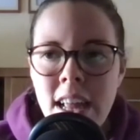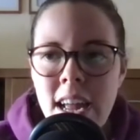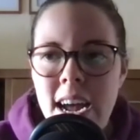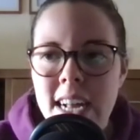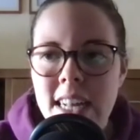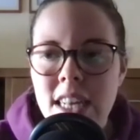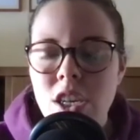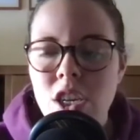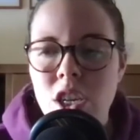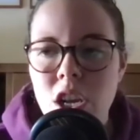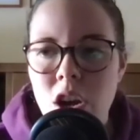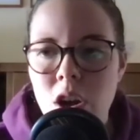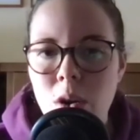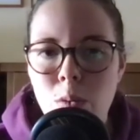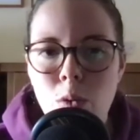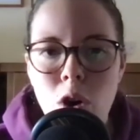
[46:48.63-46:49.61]
And
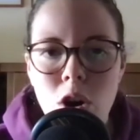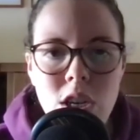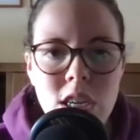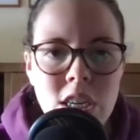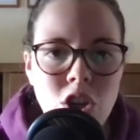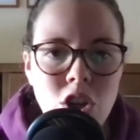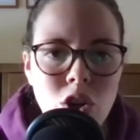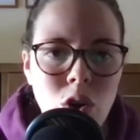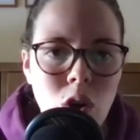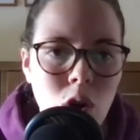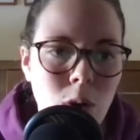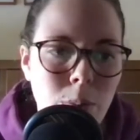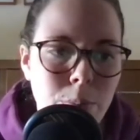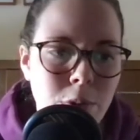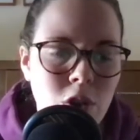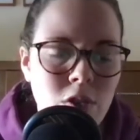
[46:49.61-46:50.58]
so what did
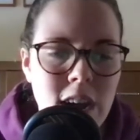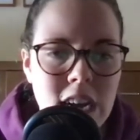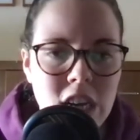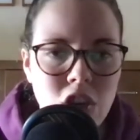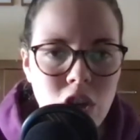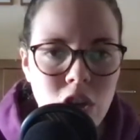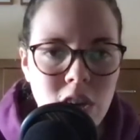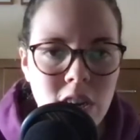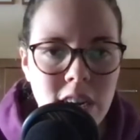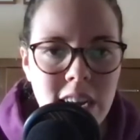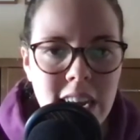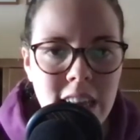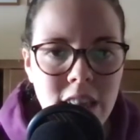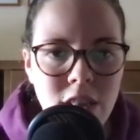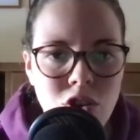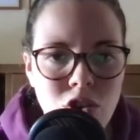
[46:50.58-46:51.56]
your progression
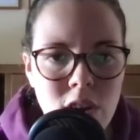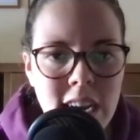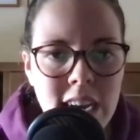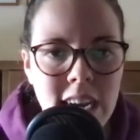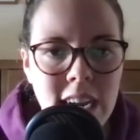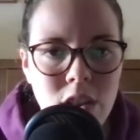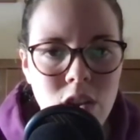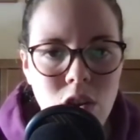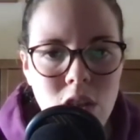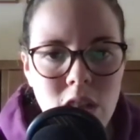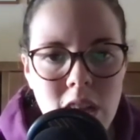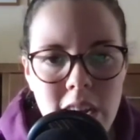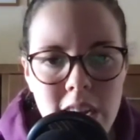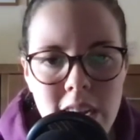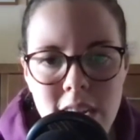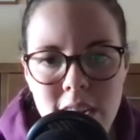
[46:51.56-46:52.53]
in training look
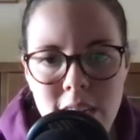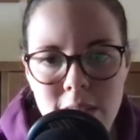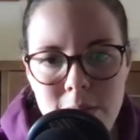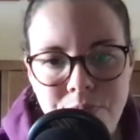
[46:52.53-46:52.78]
like?